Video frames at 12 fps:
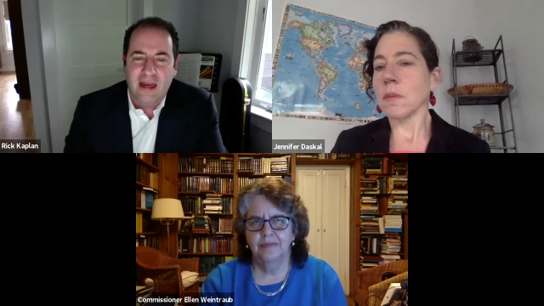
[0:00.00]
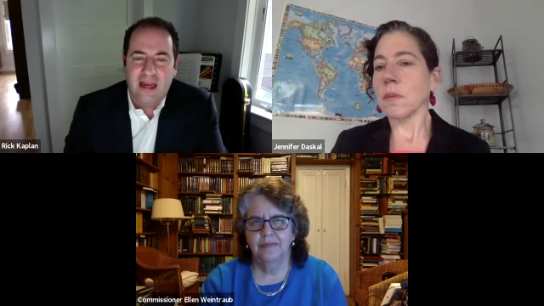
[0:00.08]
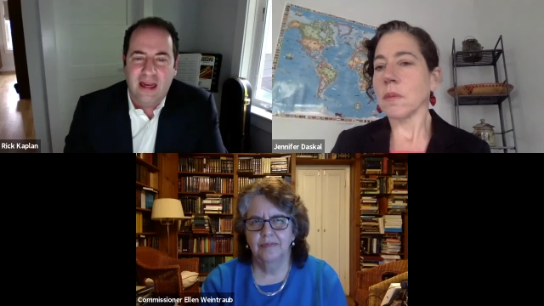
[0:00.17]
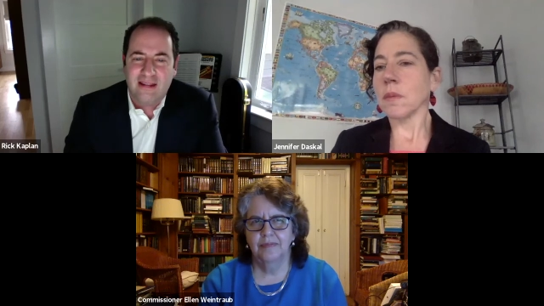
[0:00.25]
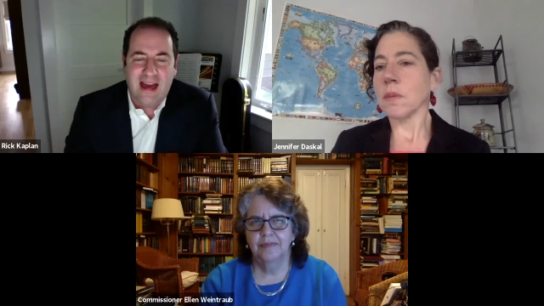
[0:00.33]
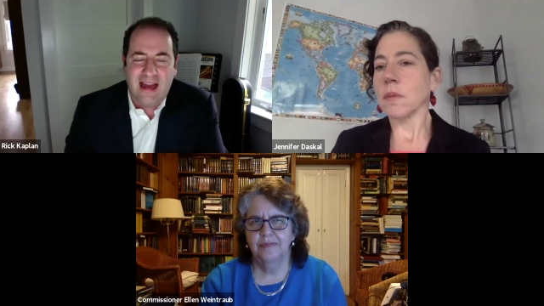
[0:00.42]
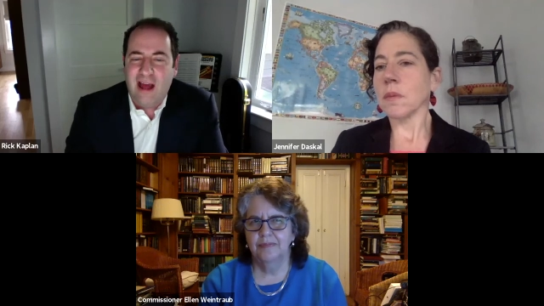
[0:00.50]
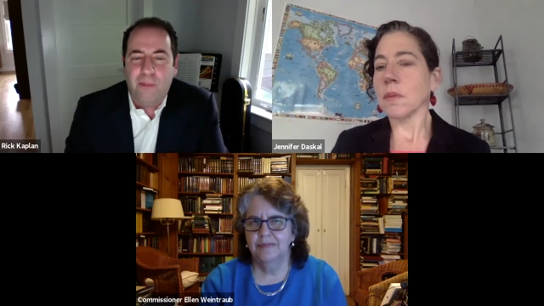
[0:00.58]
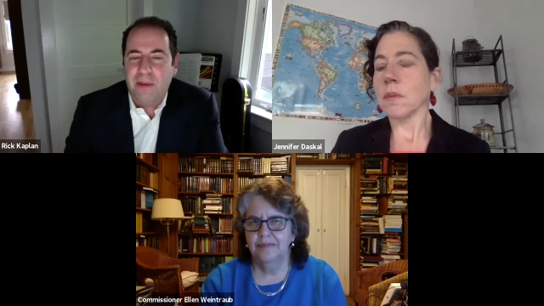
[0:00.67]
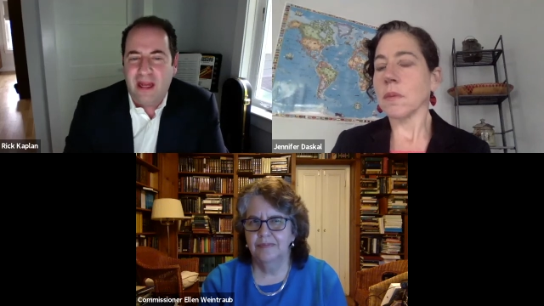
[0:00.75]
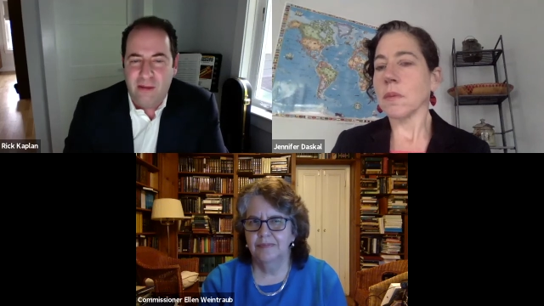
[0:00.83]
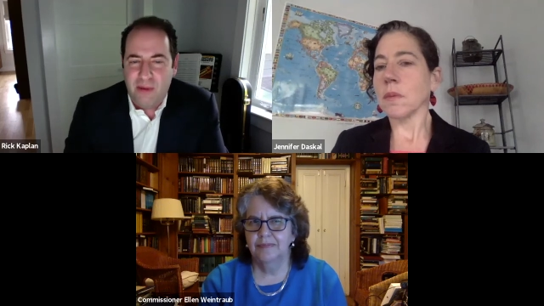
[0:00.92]
Speaker 1: it's not
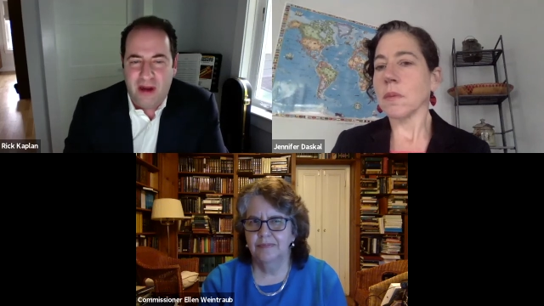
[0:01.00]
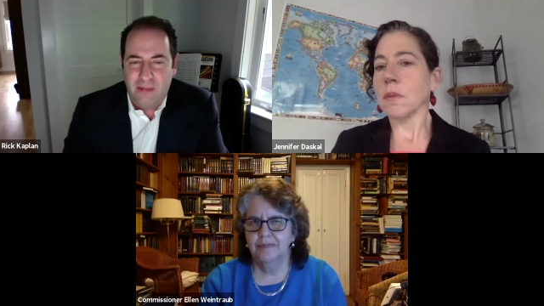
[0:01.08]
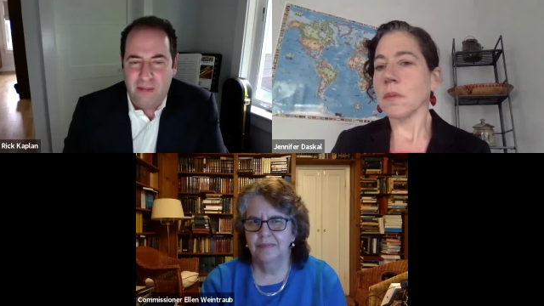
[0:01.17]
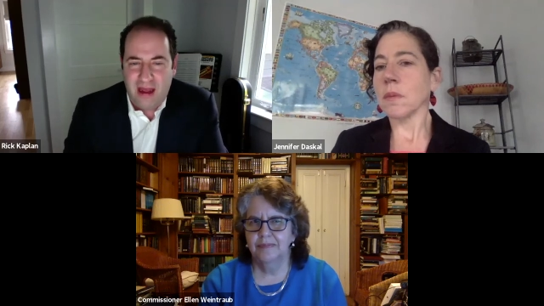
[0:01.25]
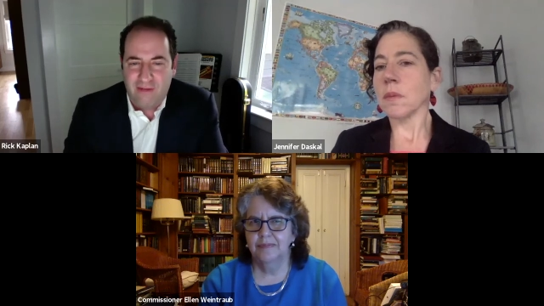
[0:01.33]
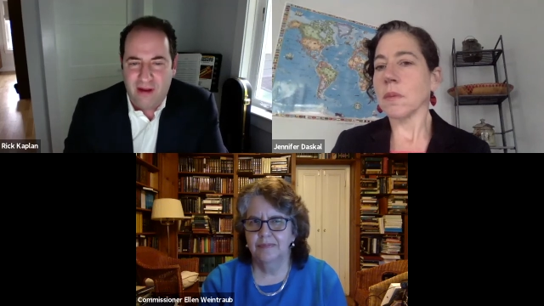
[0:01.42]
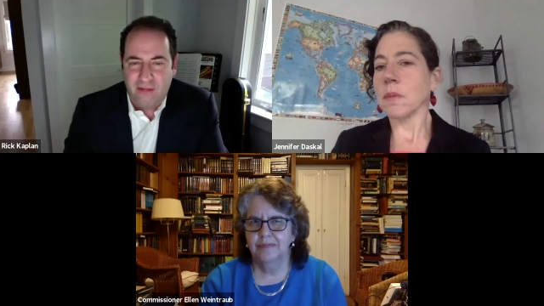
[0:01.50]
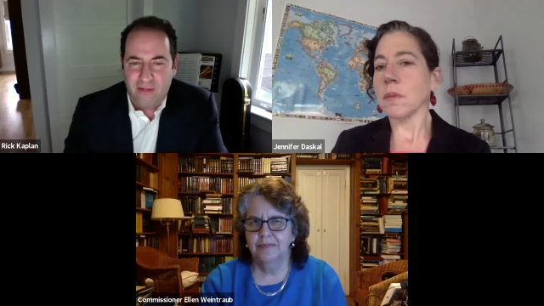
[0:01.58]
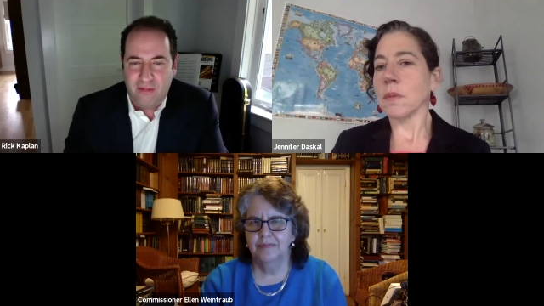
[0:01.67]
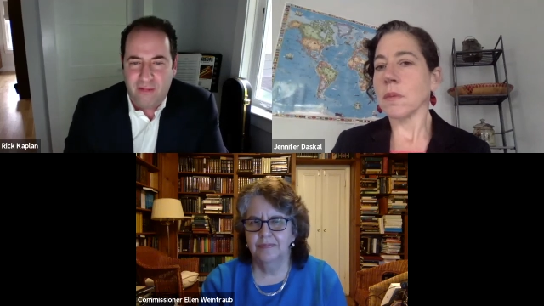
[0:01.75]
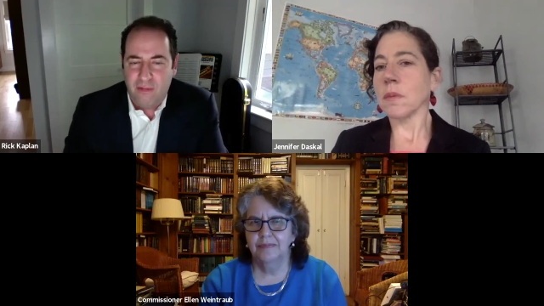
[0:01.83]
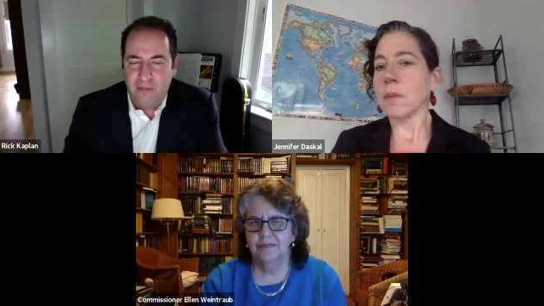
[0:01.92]
helping anybody by having
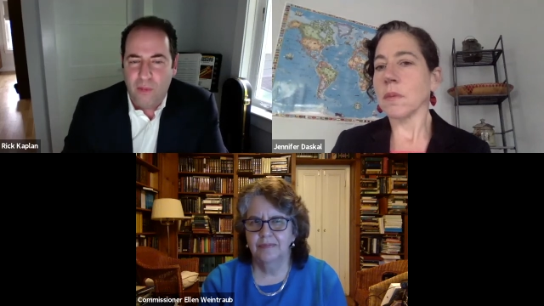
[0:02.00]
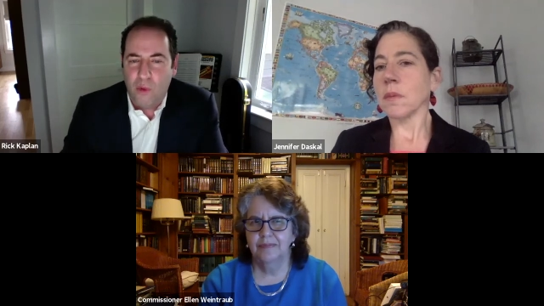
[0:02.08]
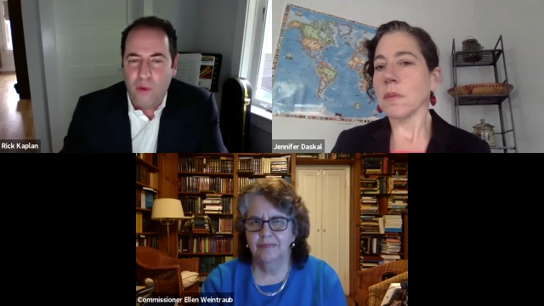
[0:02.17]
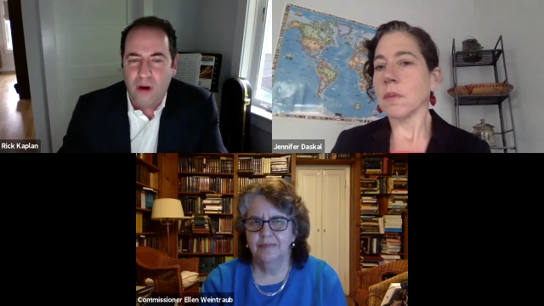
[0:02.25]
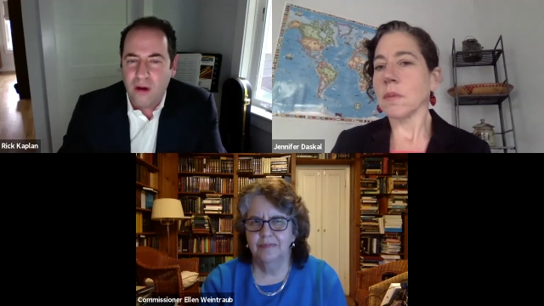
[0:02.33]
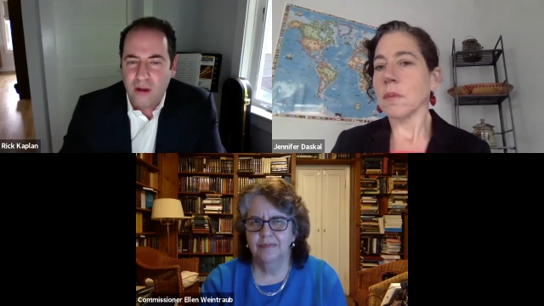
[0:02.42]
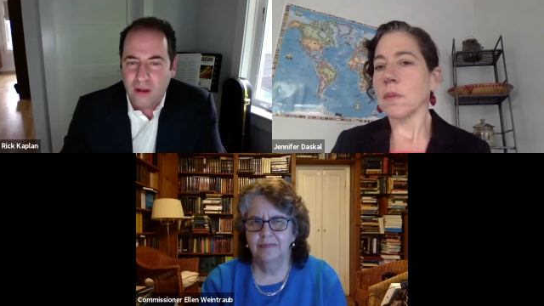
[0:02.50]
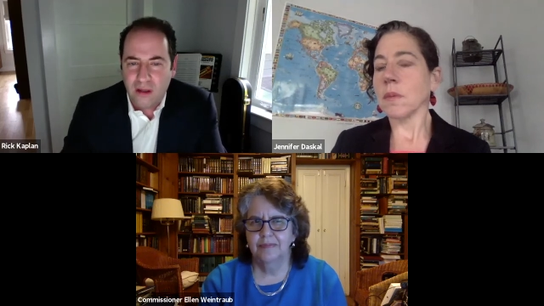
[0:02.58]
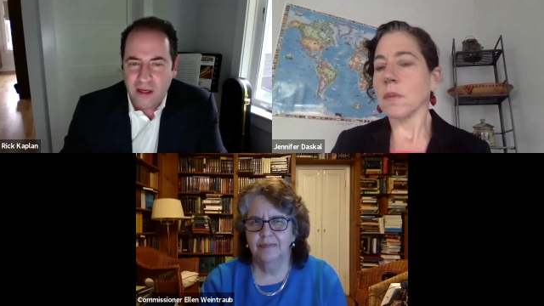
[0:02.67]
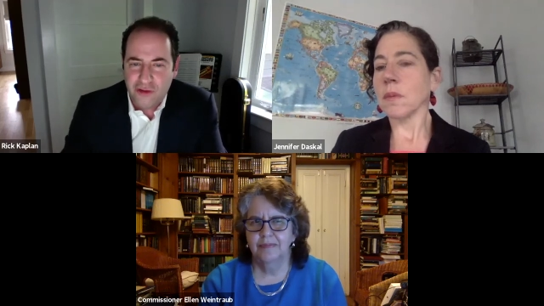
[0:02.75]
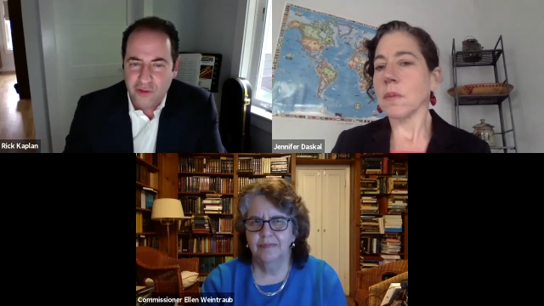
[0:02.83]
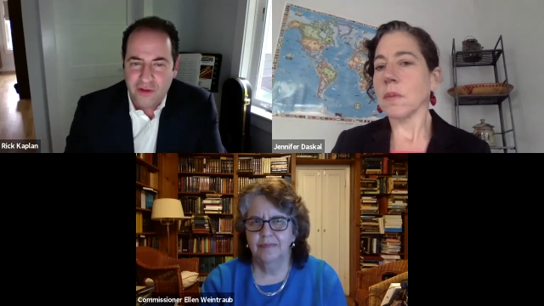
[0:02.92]
the more
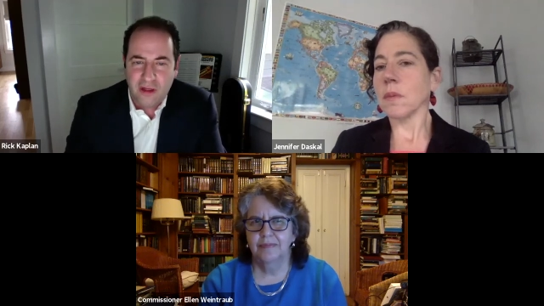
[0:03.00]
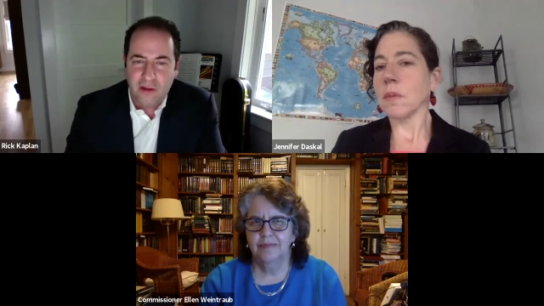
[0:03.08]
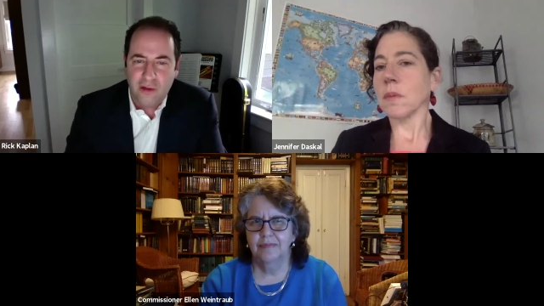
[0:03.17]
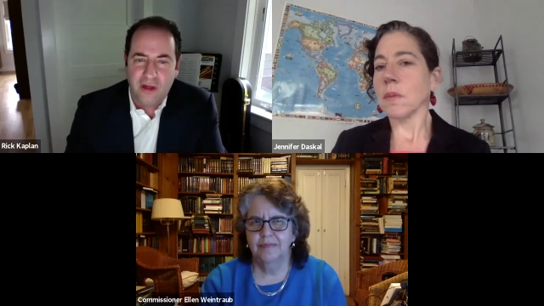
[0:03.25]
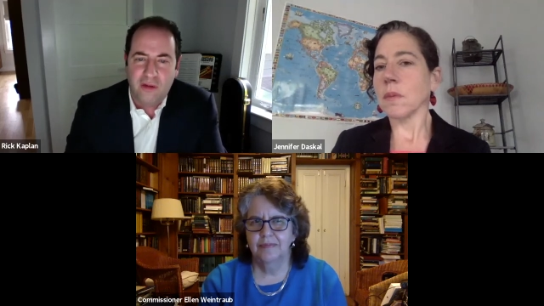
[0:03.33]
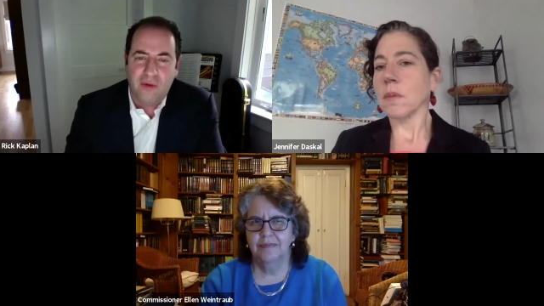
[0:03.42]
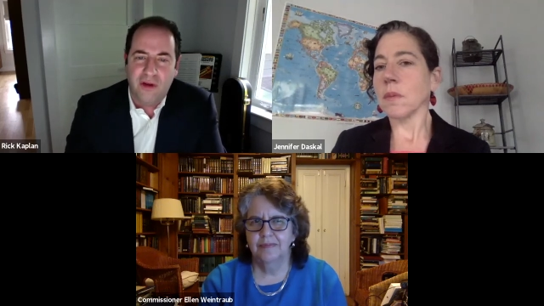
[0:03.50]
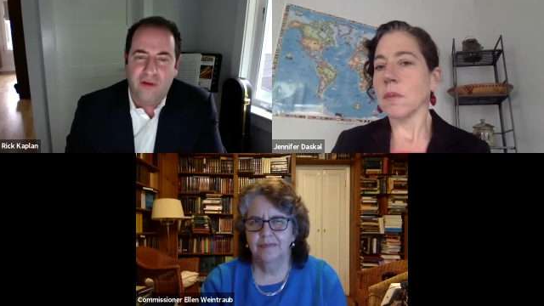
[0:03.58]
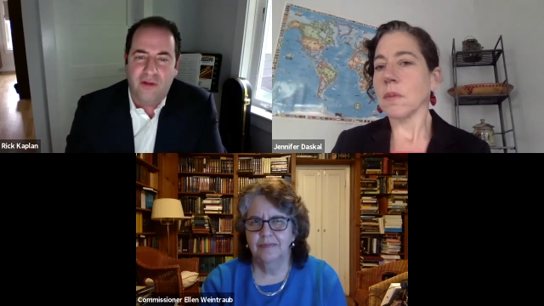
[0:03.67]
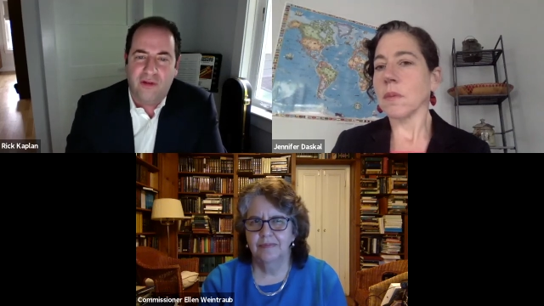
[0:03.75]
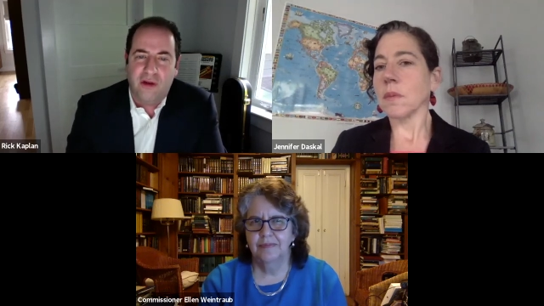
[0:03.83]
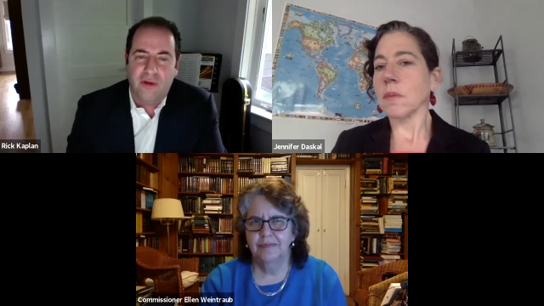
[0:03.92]
issues included when you
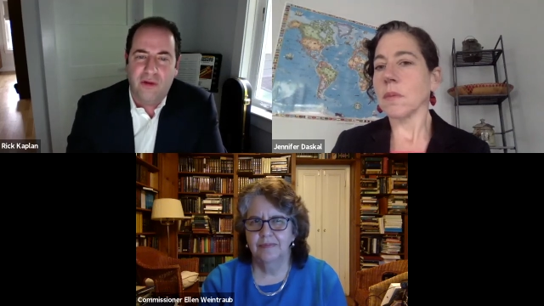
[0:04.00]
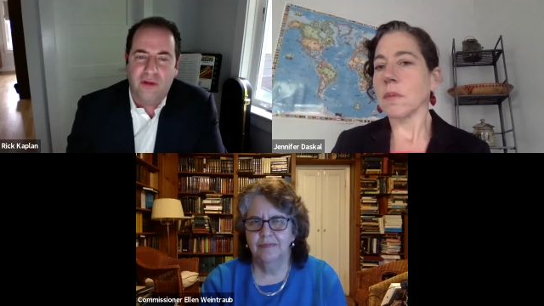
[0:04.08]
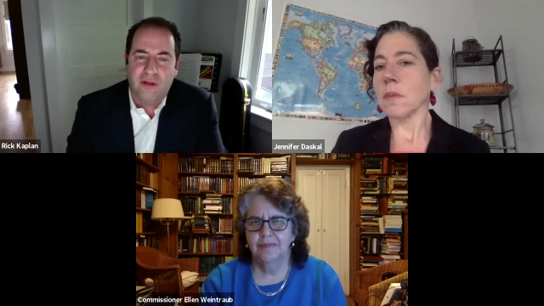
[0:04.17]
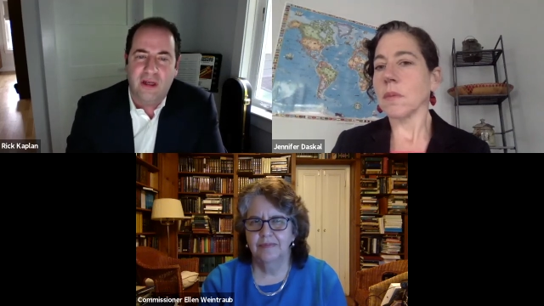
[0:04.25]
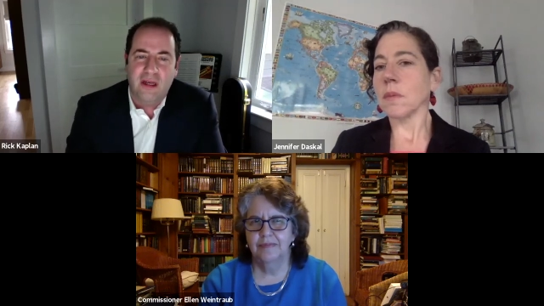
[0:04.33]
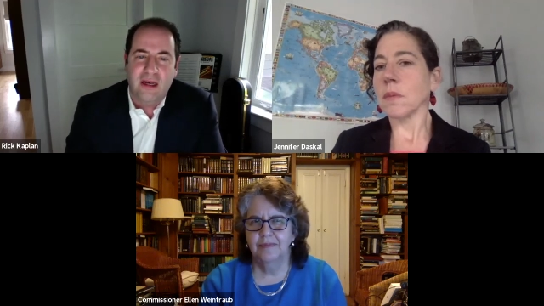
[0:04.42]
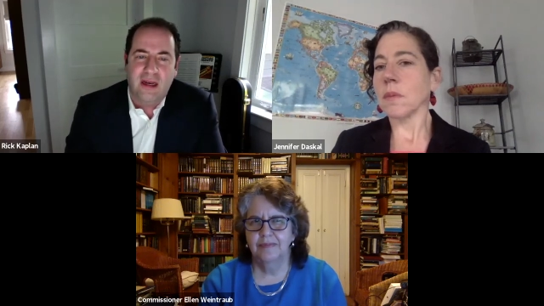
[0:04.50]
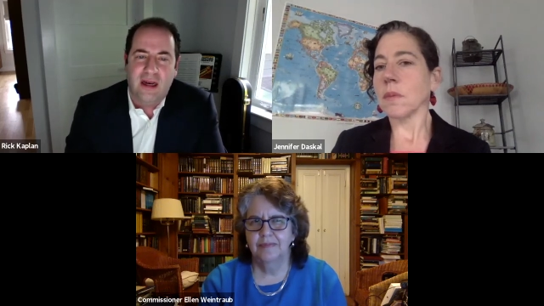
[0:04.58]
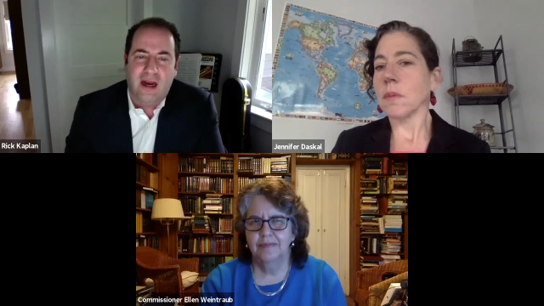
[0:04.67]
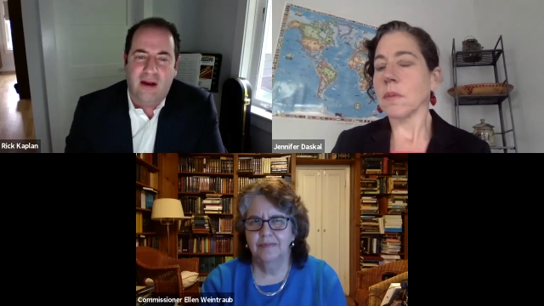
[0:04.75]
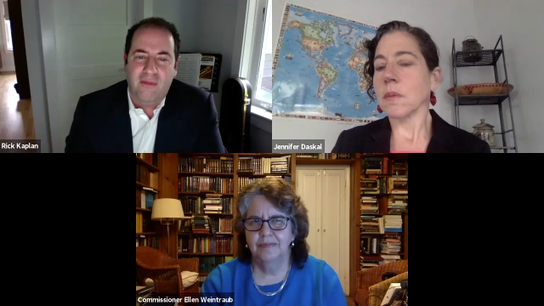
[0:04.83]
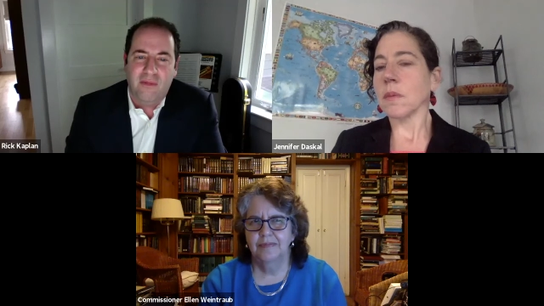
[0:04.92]
disclose. Um,